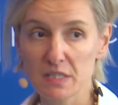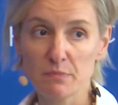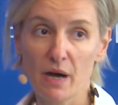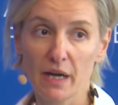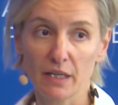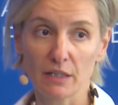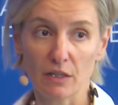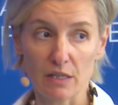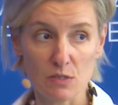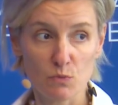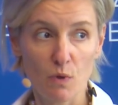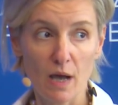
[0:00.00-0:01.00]
this market
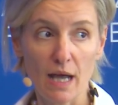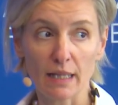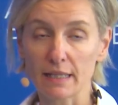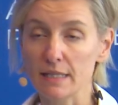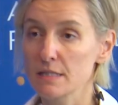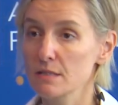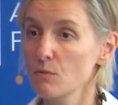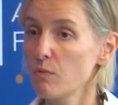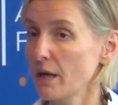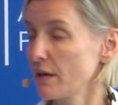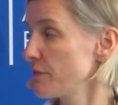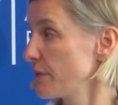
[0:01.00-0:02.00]
as well, is
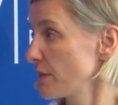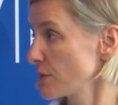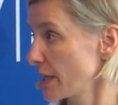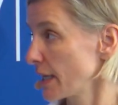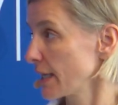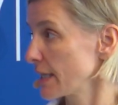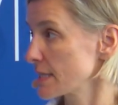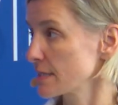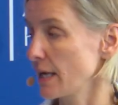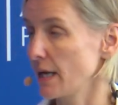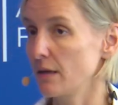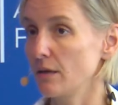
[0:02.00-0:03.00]
one of the targets
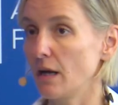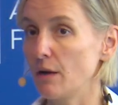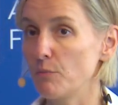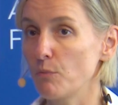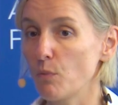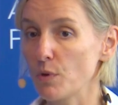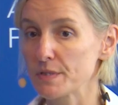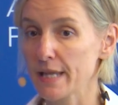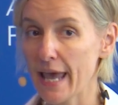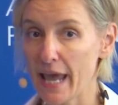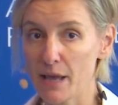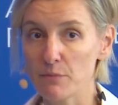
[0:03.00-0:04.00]
that was
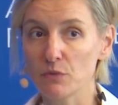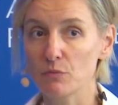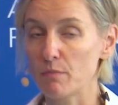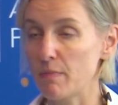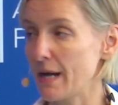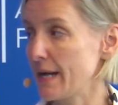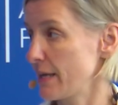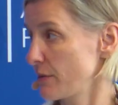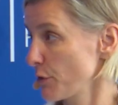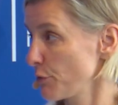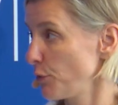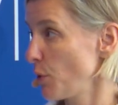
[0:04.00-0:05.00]
aimed by the
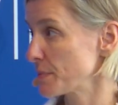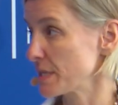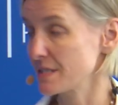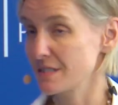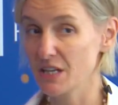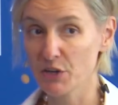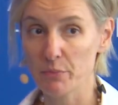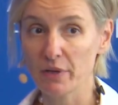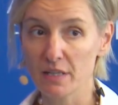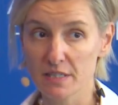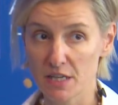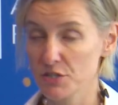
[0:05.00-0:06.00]
reforms is
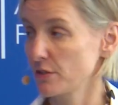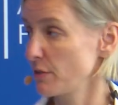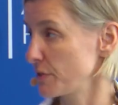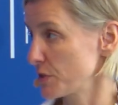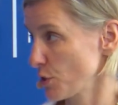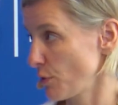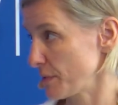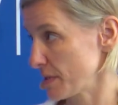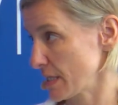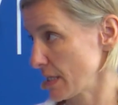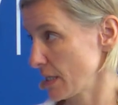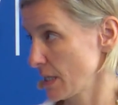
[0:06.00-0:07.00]
decriminalization of
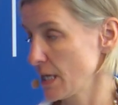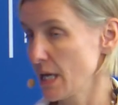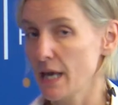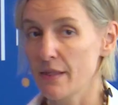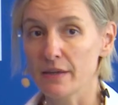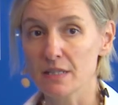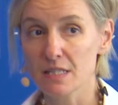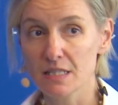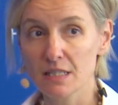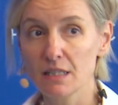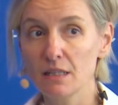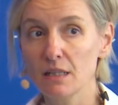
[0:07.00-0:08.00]
insolvency. There's
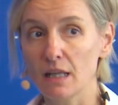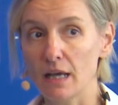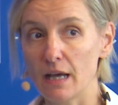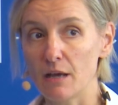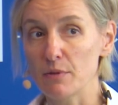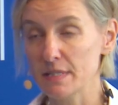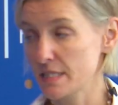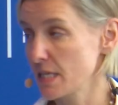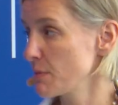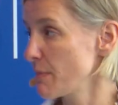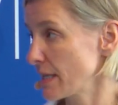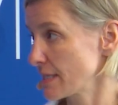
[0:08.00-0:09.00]
still
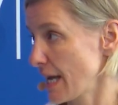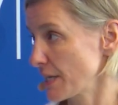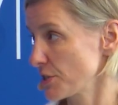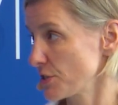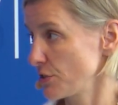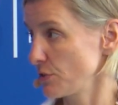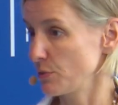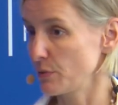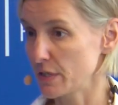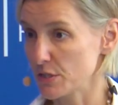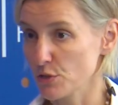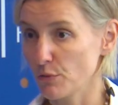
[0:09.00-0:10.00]
stigma attached to
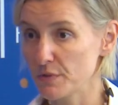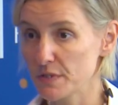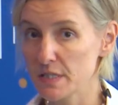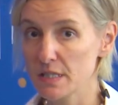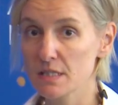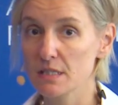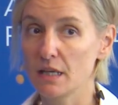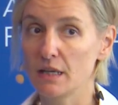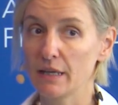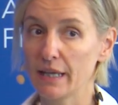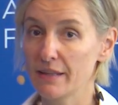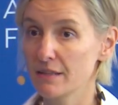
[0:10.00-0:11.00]
insolvencies
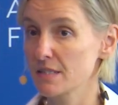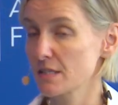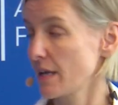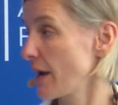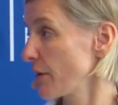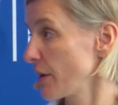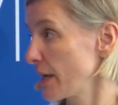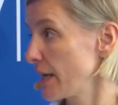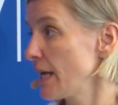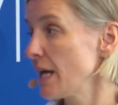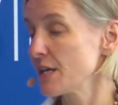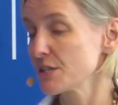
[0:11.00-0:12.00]
in this area.
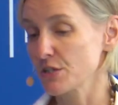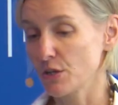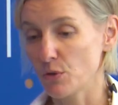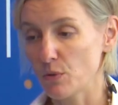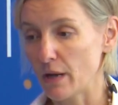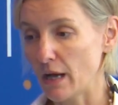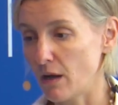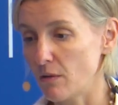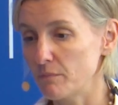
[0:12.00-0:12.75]
So